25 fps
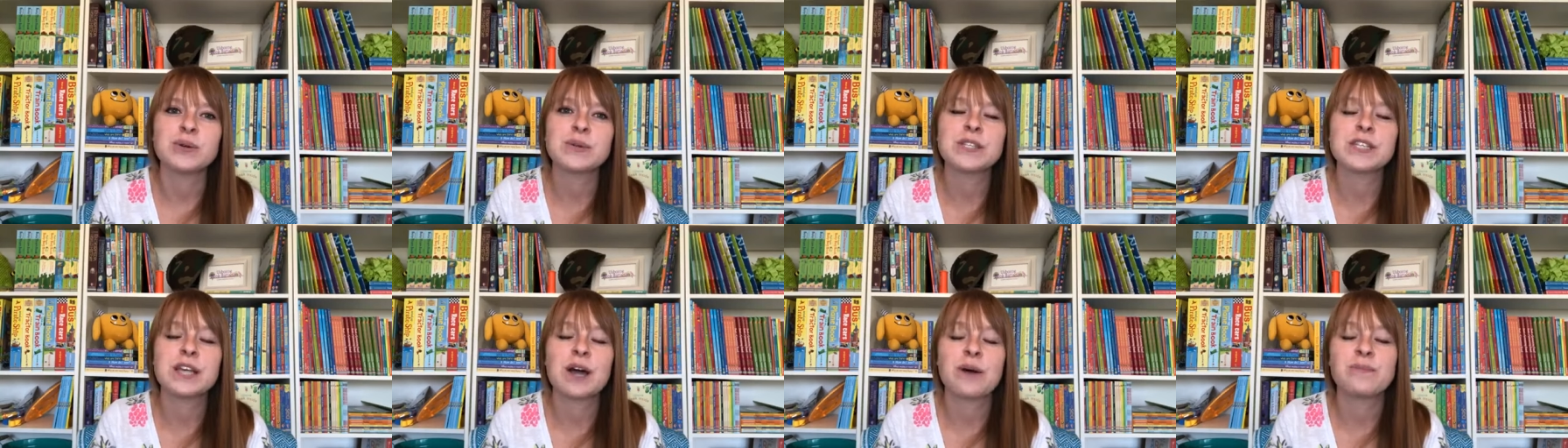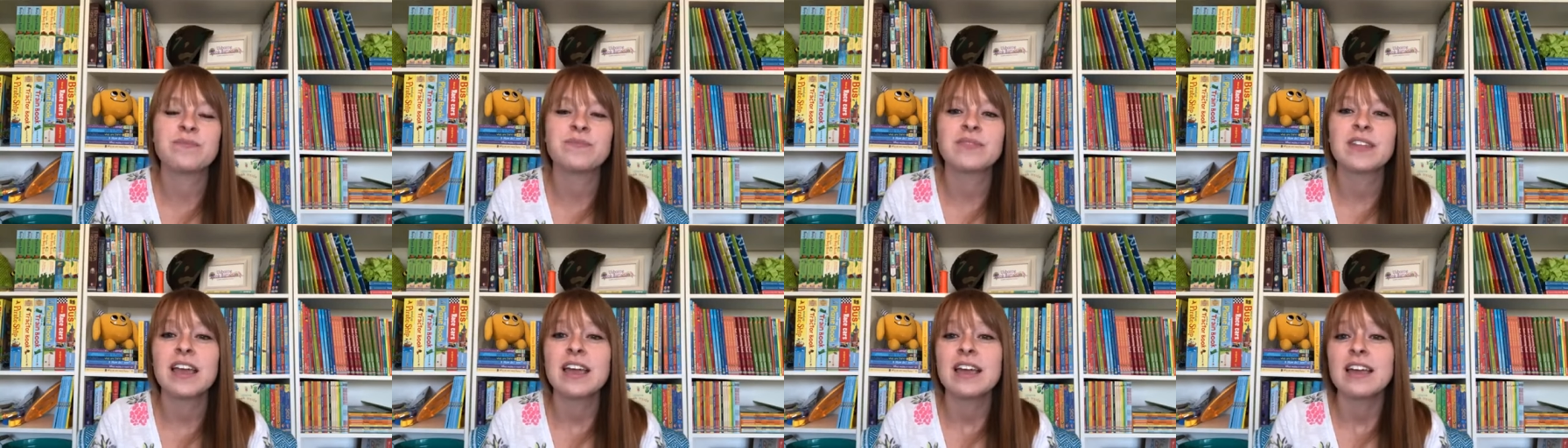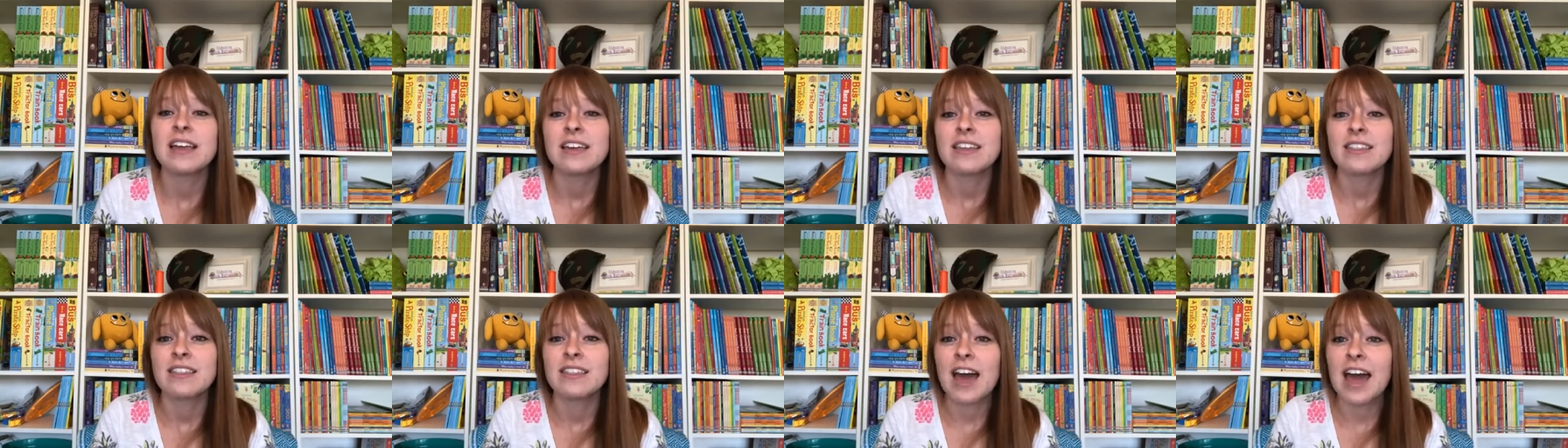So,
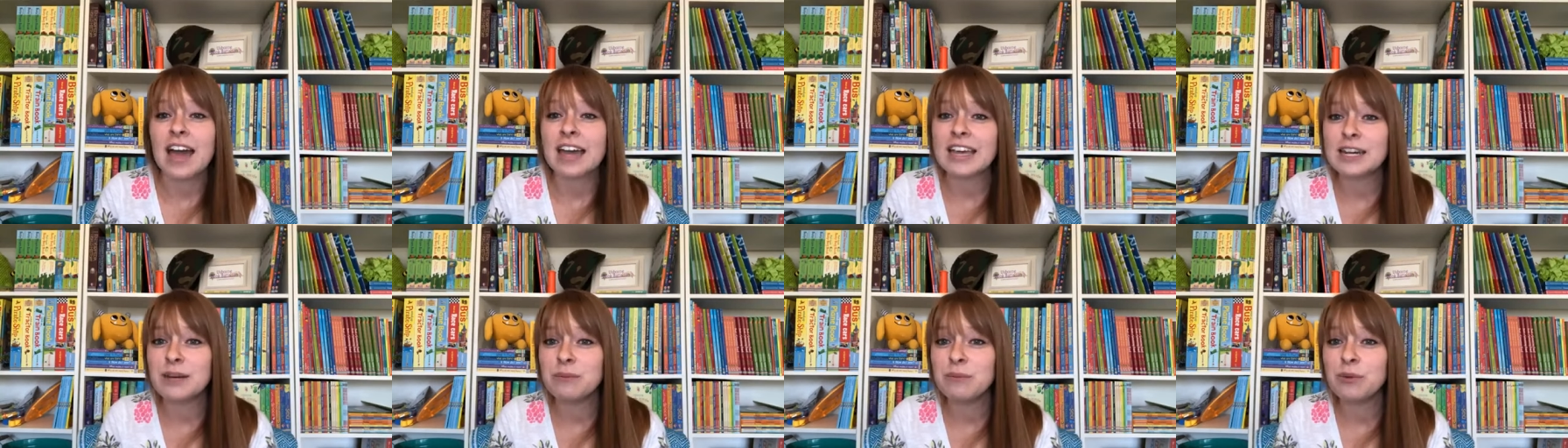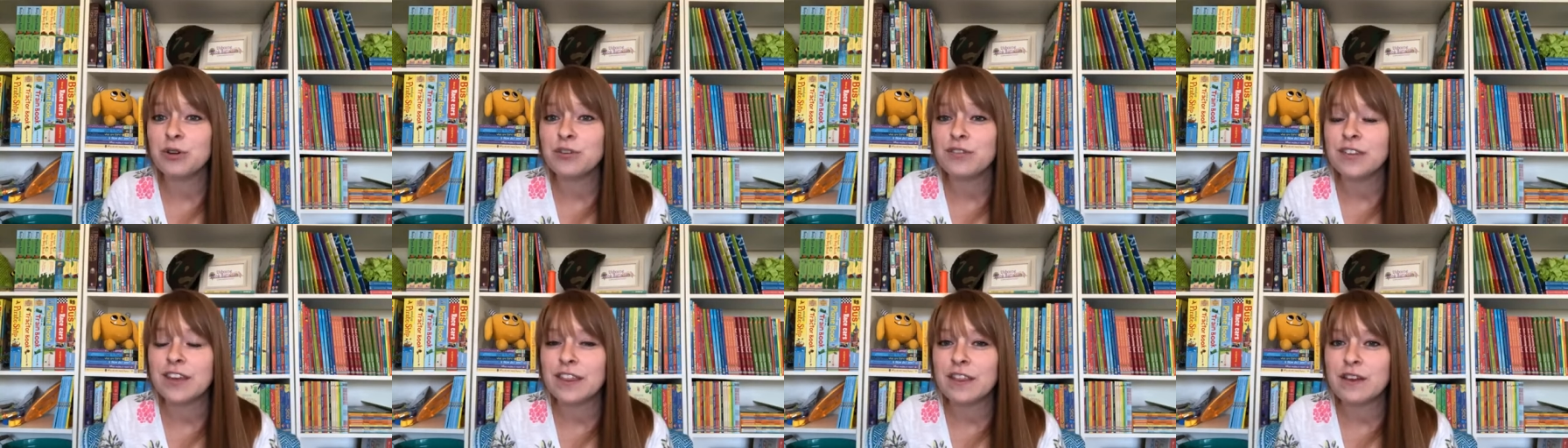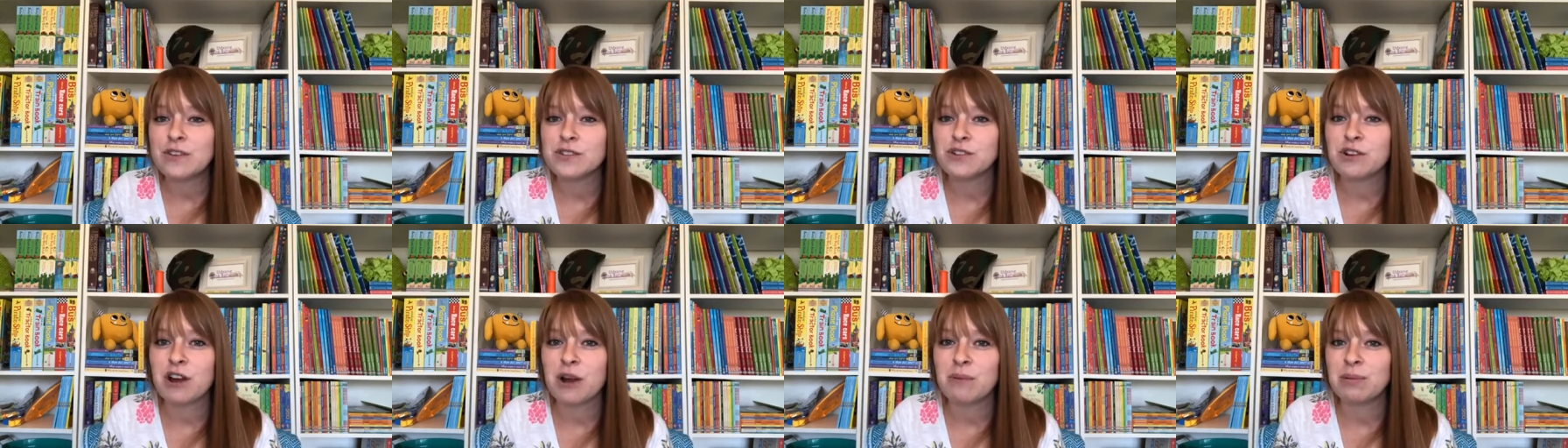that and a movie,
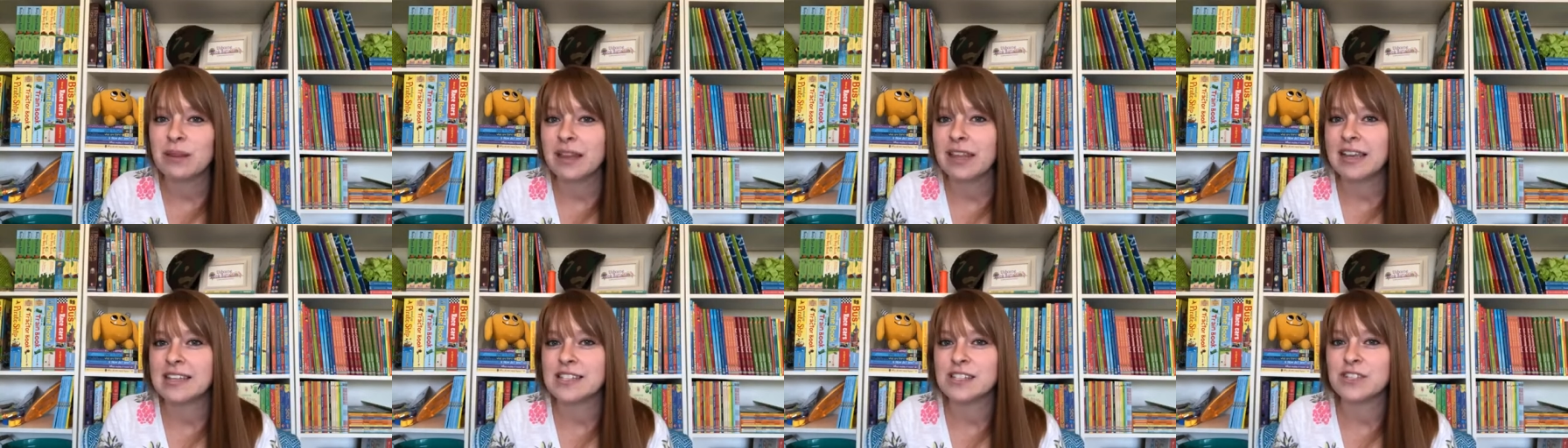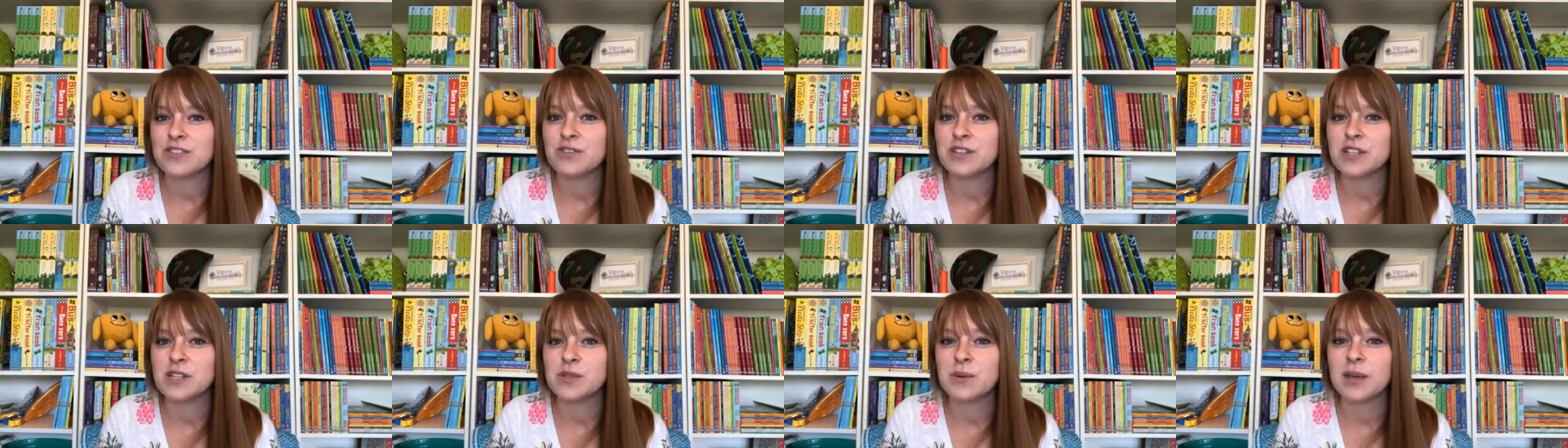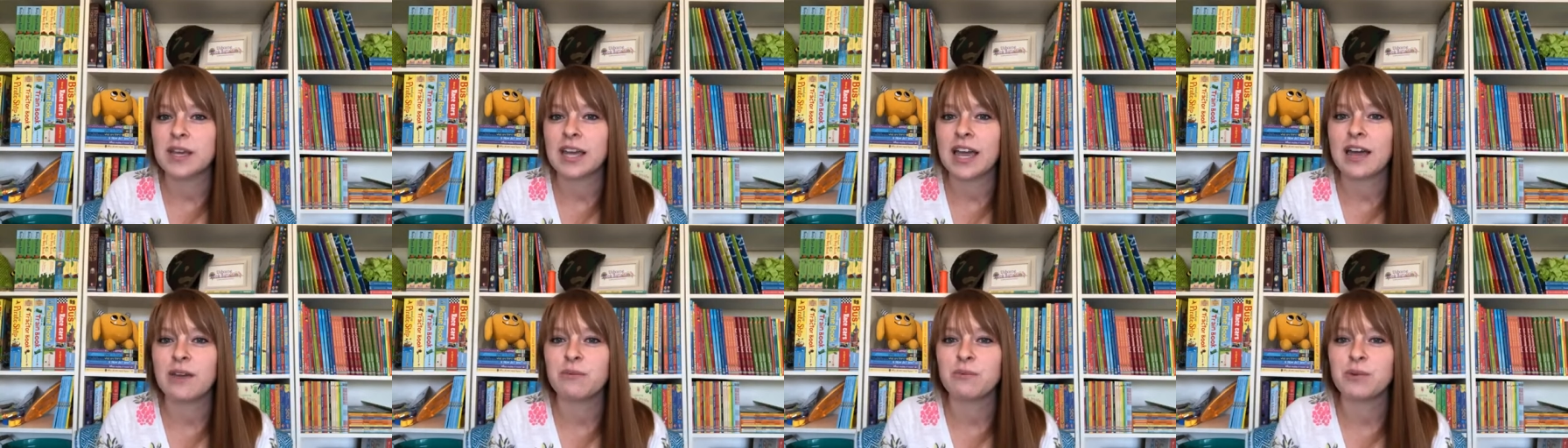those are our plans for this
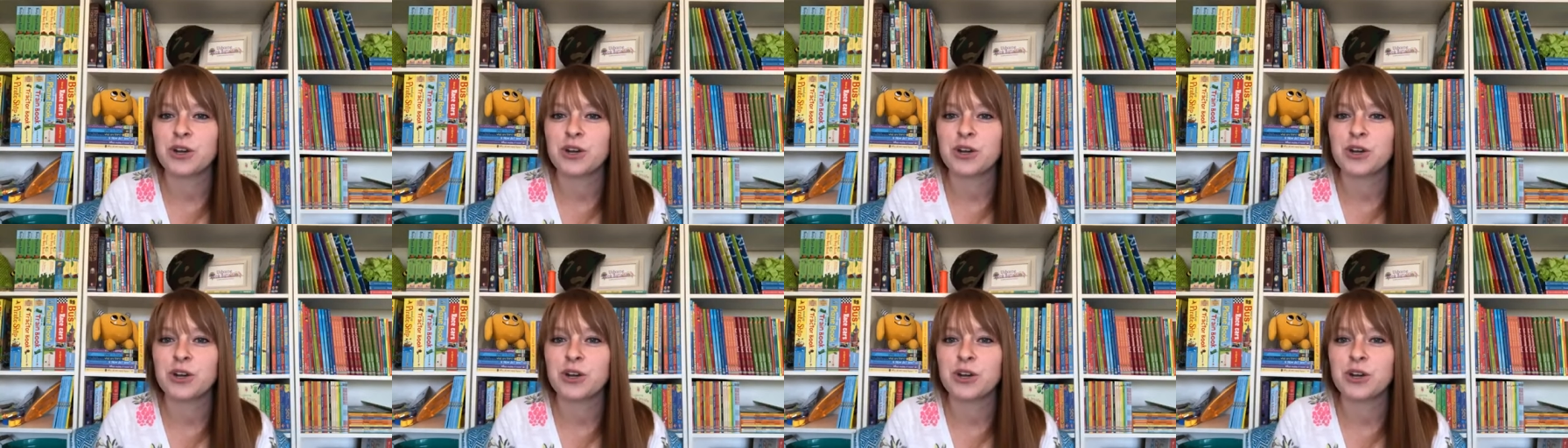weekend.